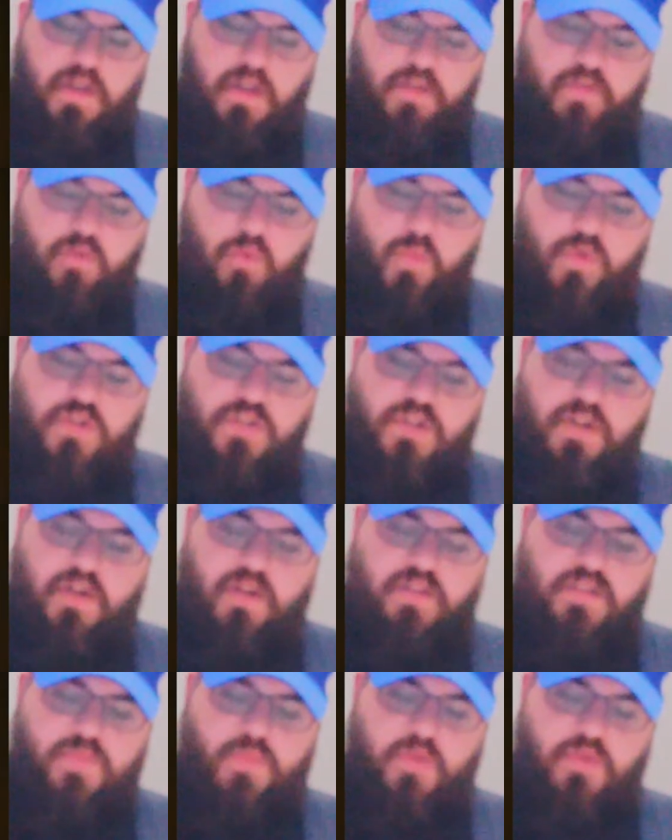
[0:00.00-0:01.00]
For which
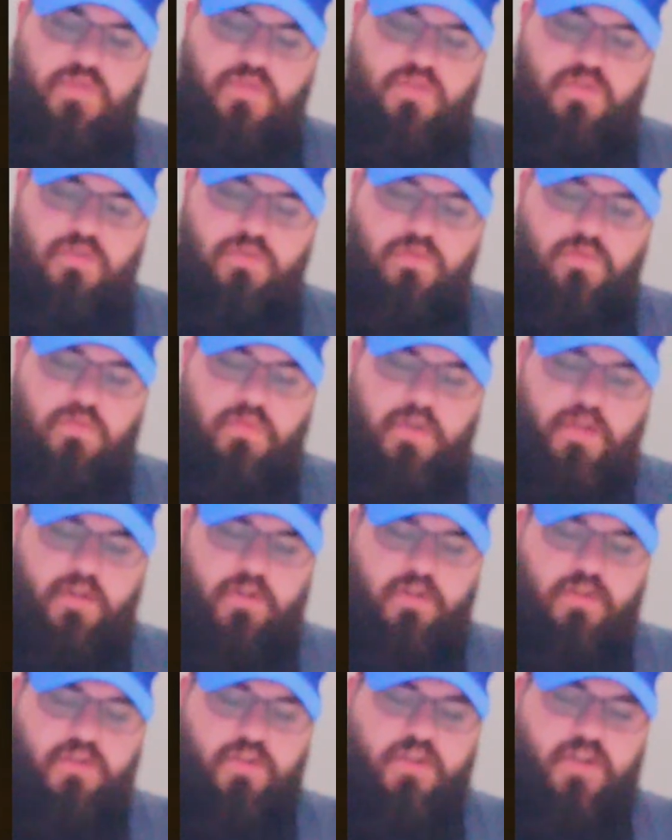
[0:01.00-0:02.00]
cause both you and
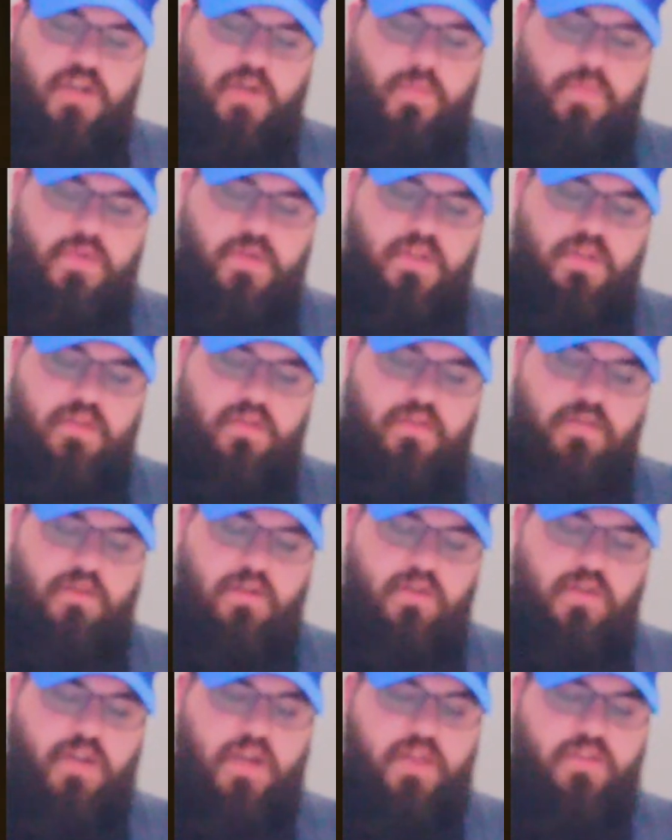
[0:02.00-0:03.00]
all your company
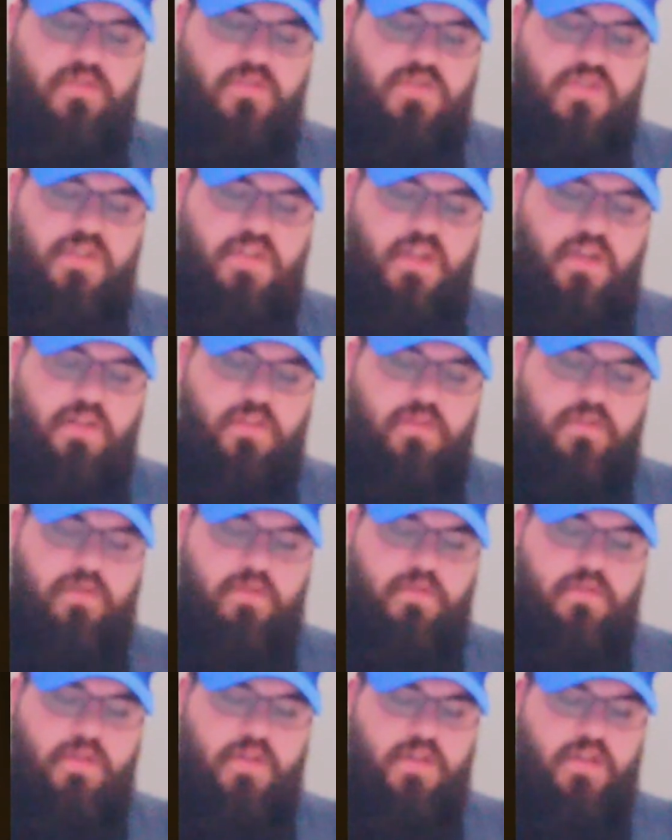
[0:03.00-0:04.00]
are gathered together
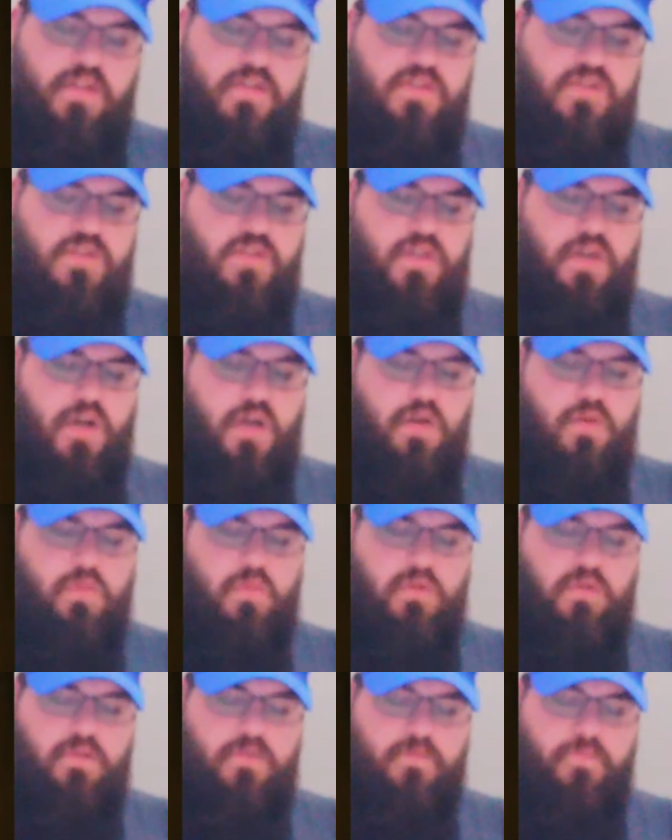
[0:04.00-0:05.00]
against
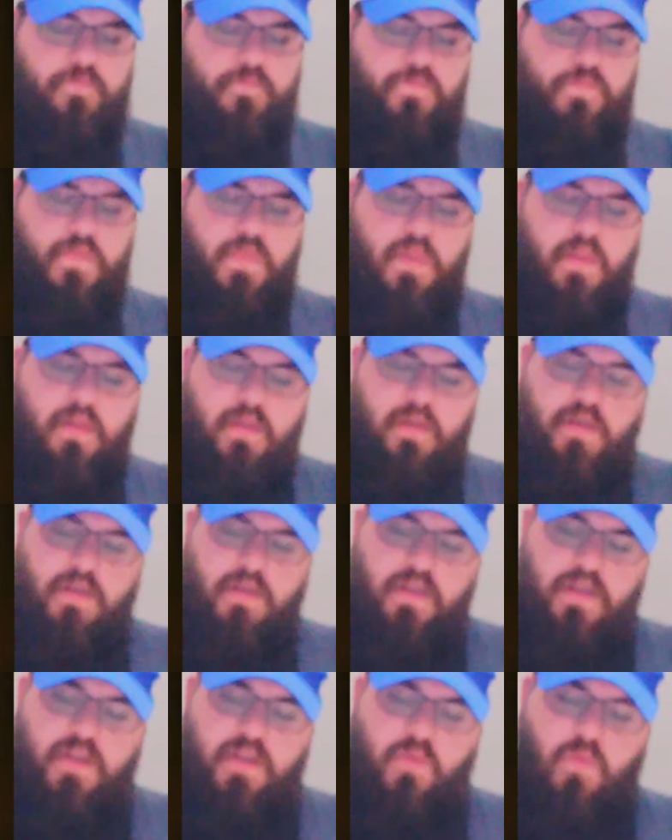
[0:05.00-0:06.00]
Yahweh.
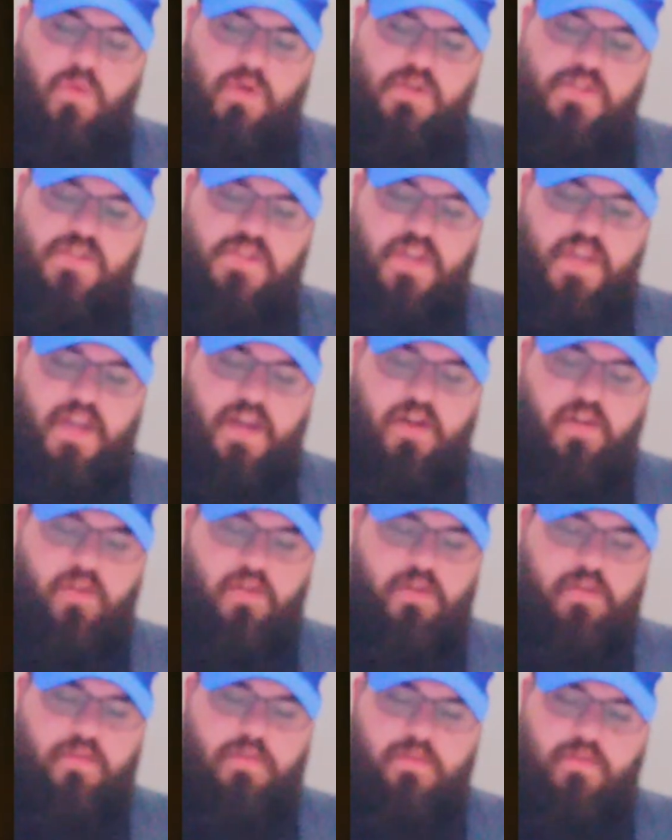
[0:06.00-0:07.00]
And what is
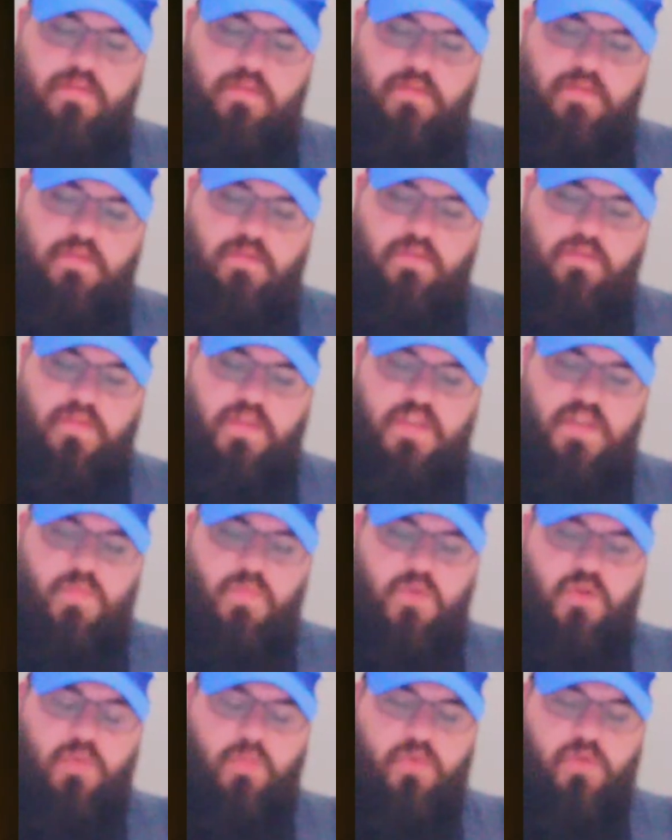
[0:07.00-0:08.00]
Aaron that ye
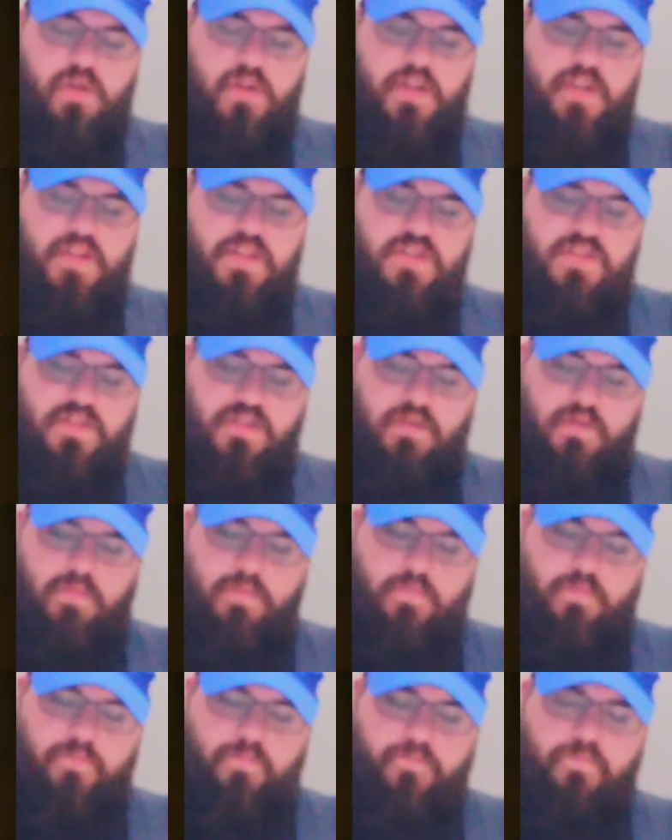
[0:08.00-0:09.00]
murmur against
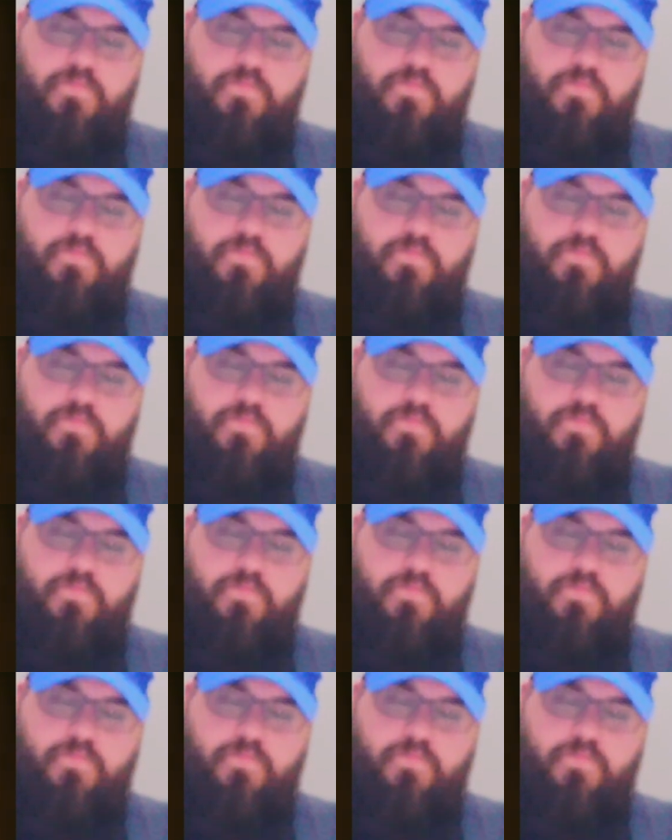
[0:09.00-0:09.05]
him?